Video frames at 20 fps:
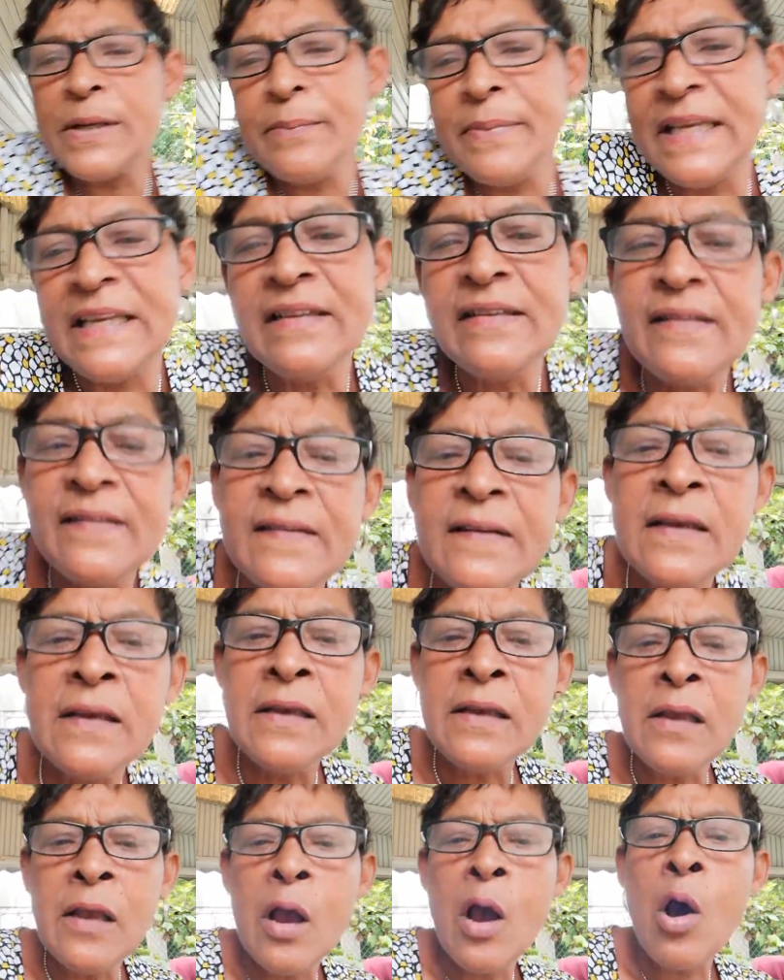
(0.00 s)
beings,
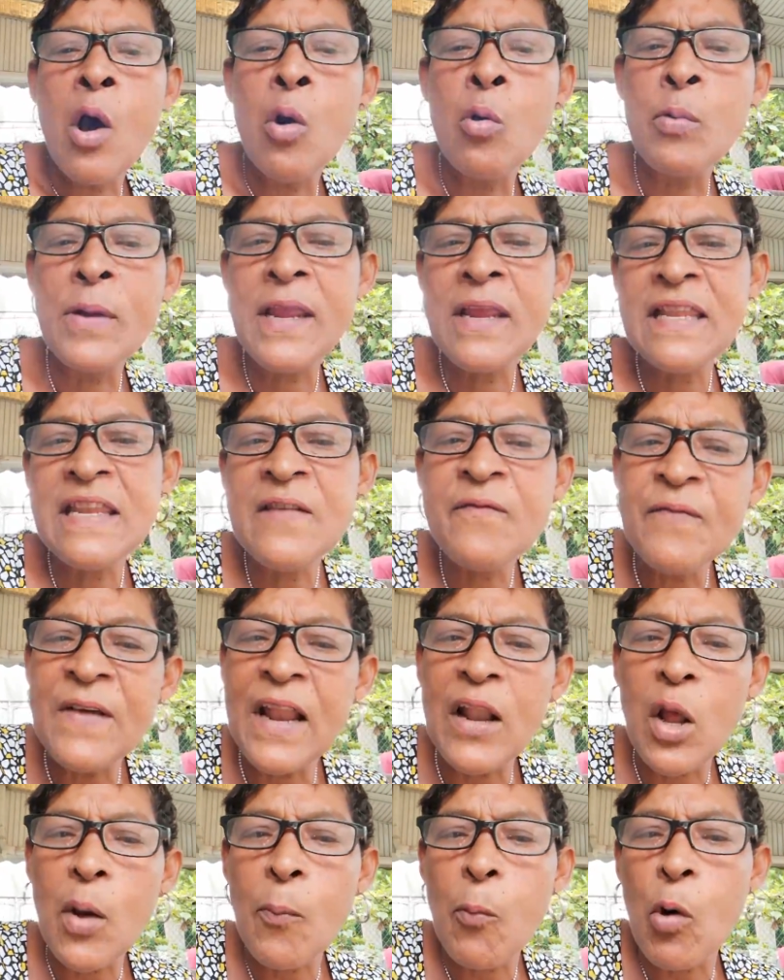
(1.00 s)
we
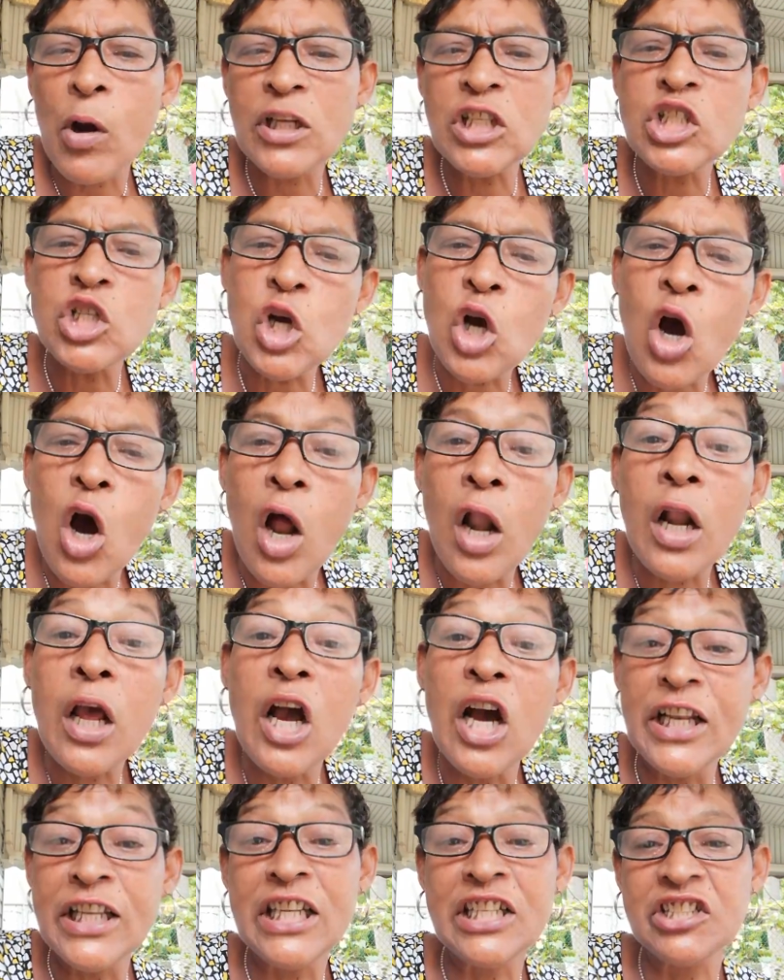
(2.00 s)
develop what you call
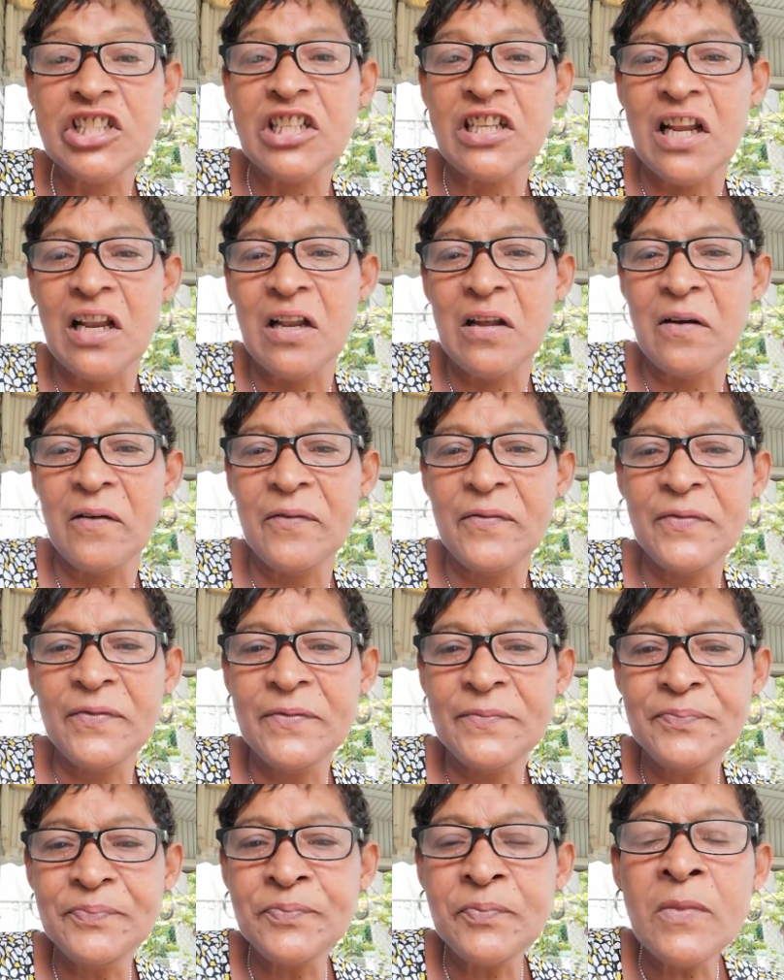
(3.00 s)
conditional
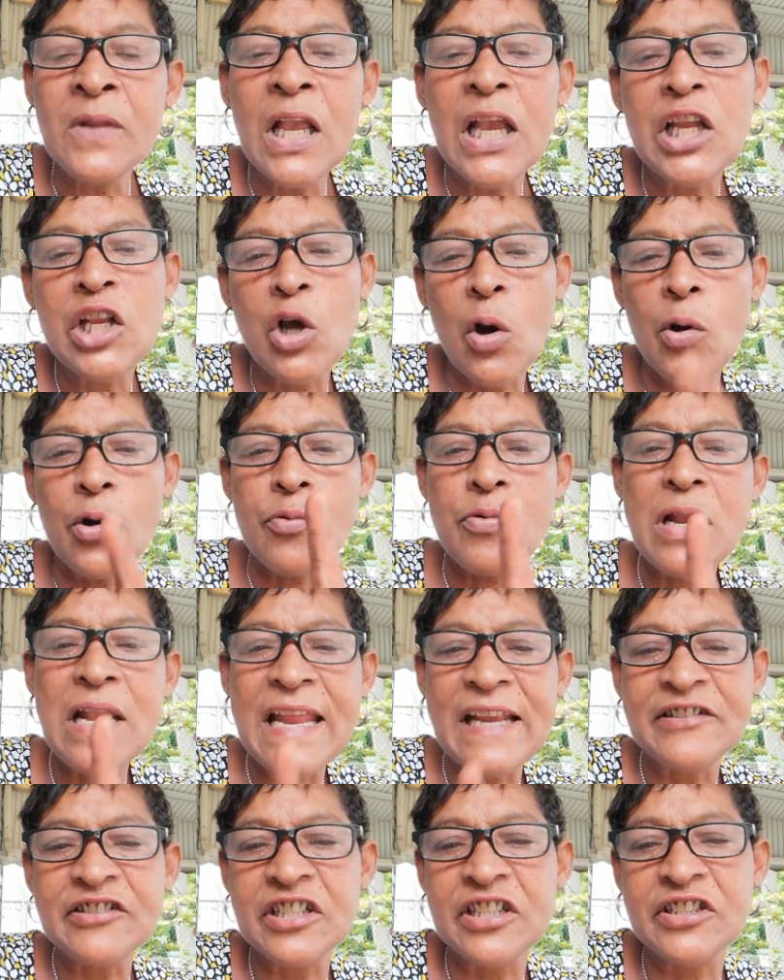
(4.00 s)
love in our
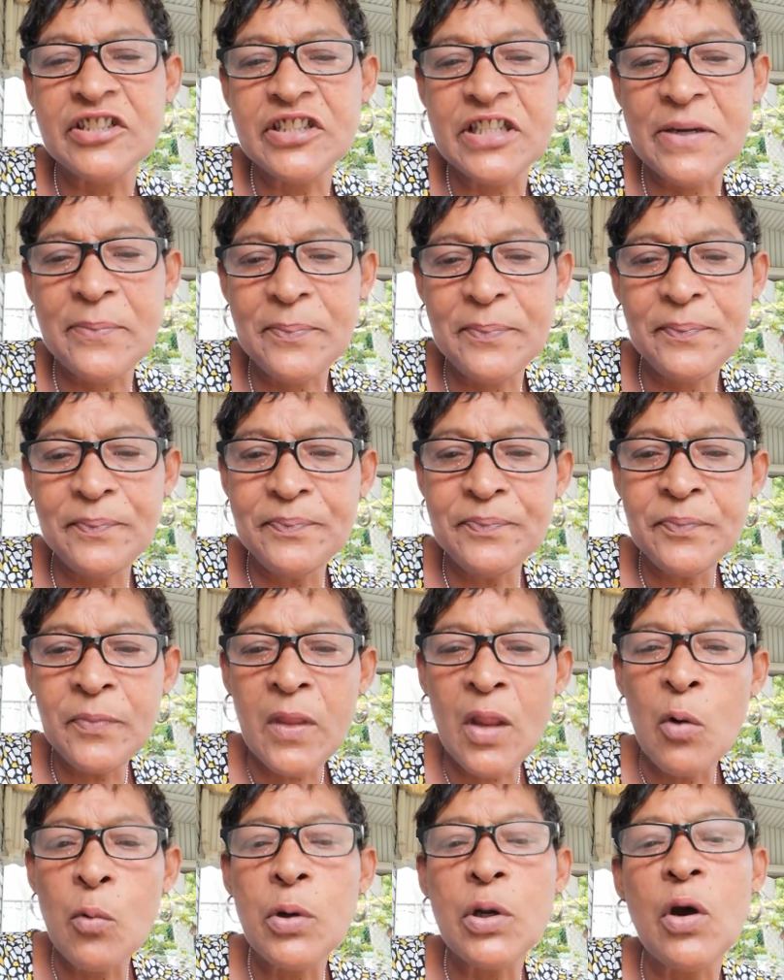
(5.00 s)
relationship,
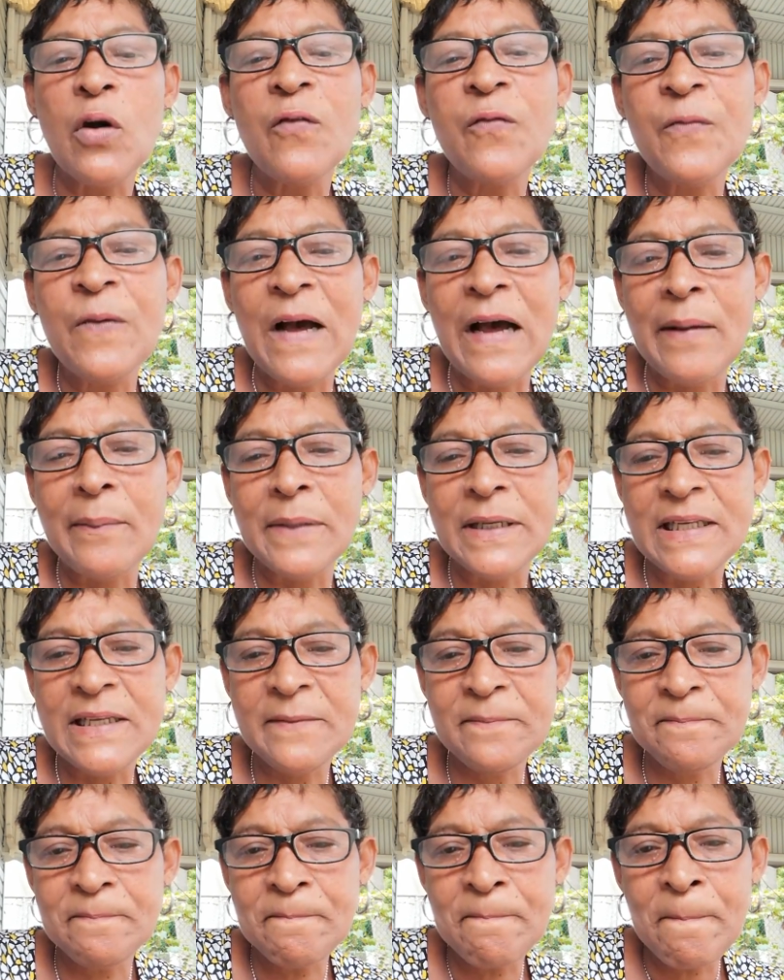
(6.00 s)
with our family,
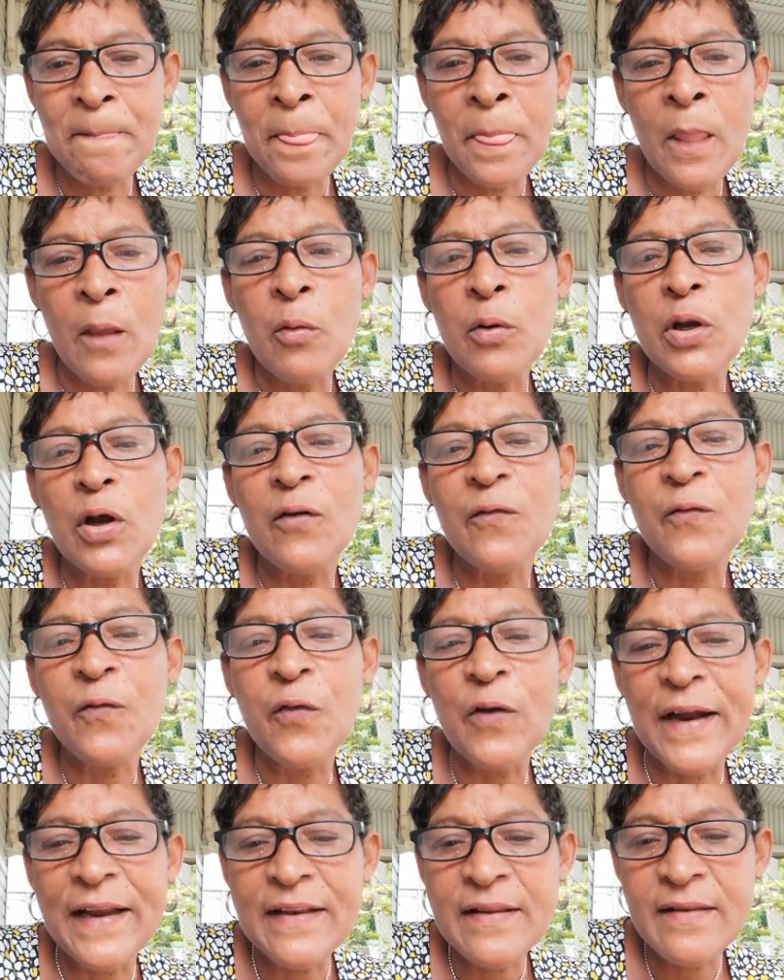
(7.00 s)
with our
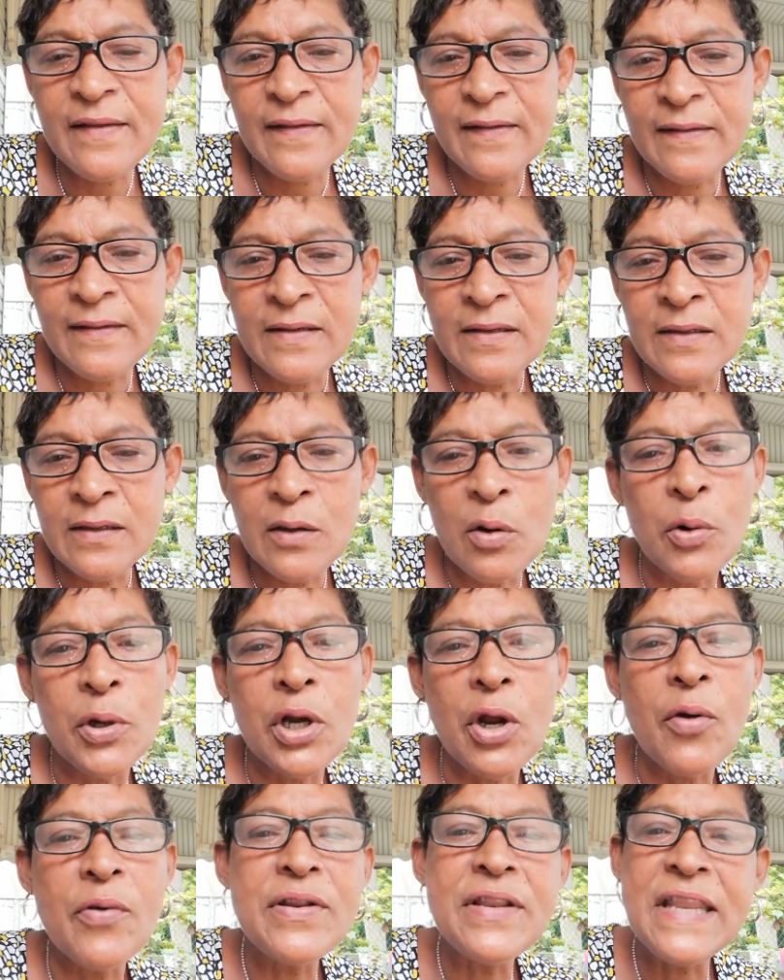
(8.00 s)
friends,
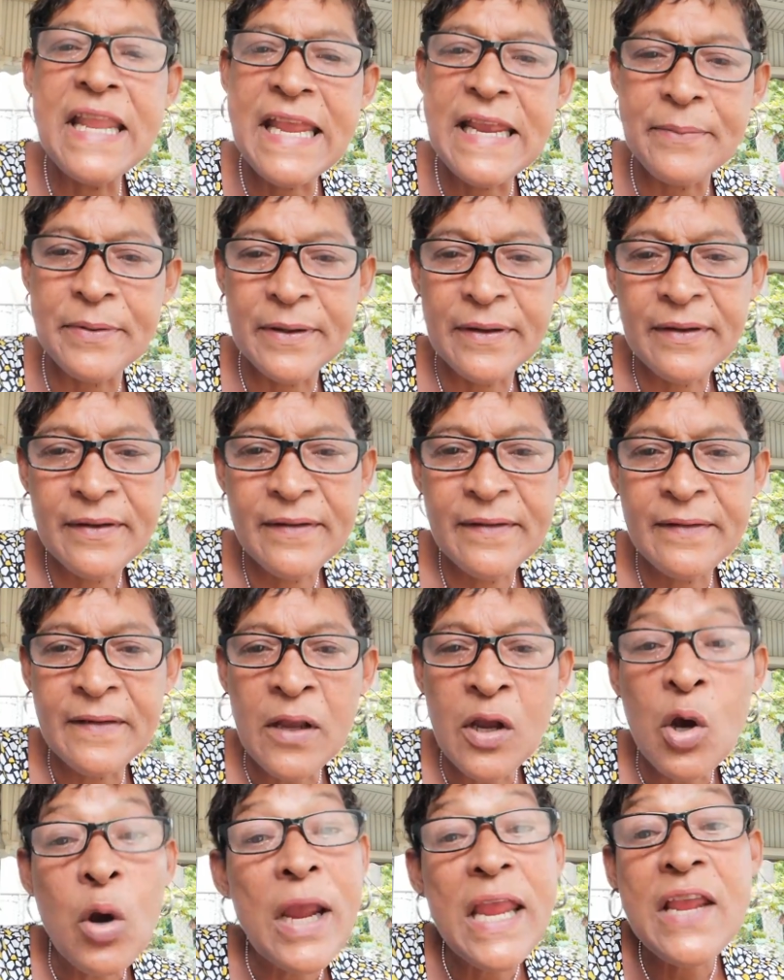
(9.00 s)
with our neighbors,
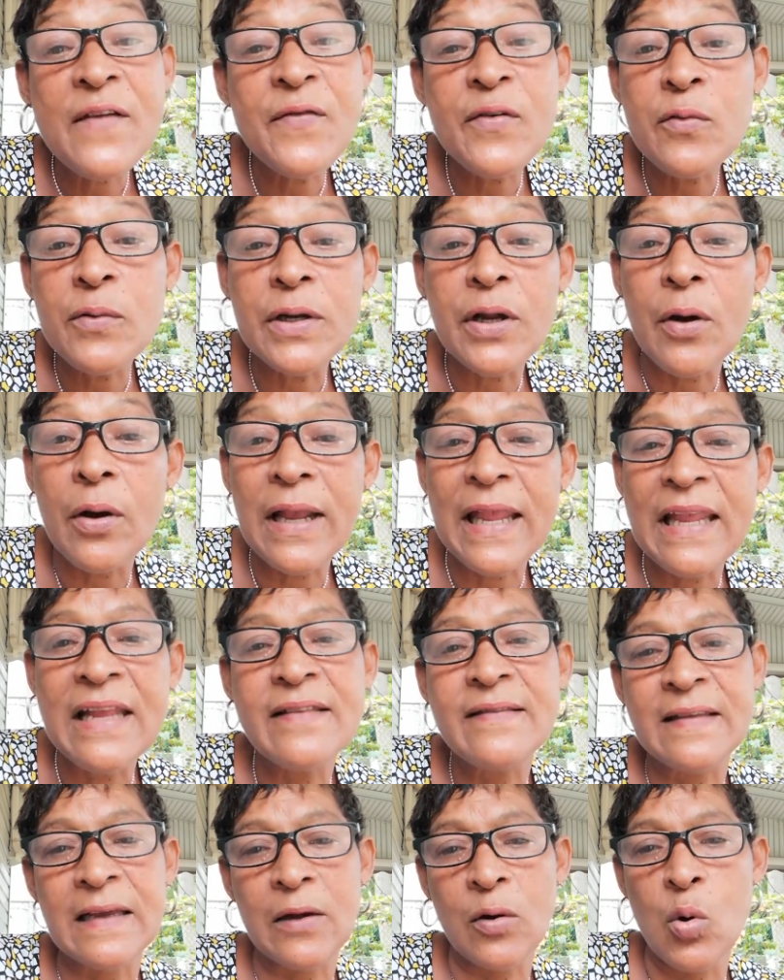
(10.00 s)
even with our
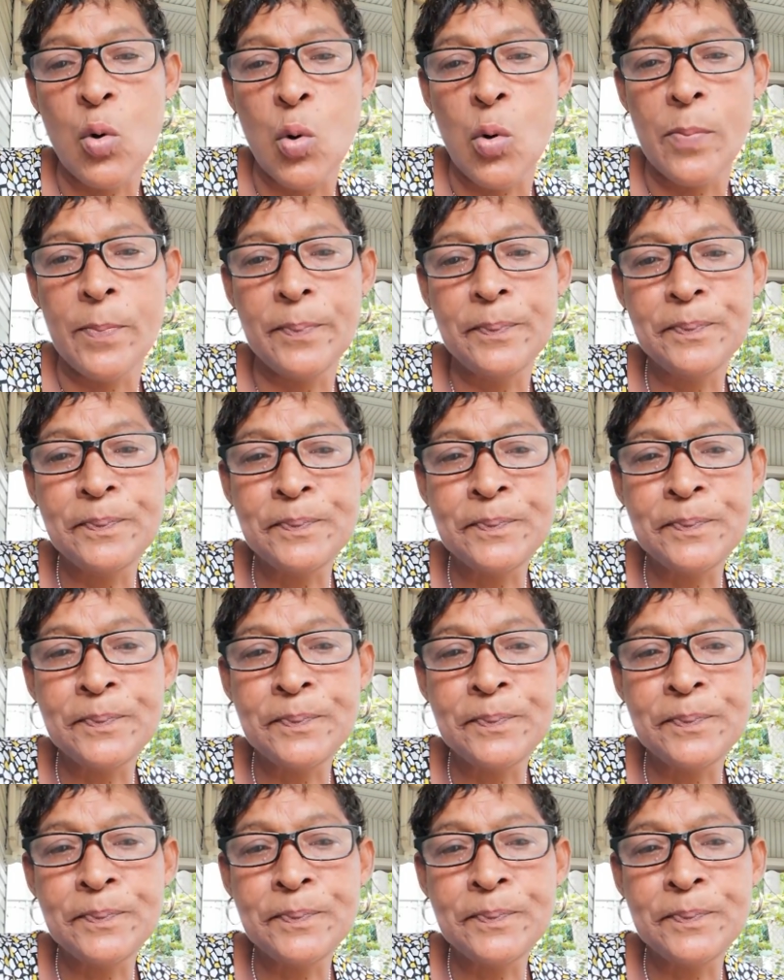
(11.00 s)
kids at home.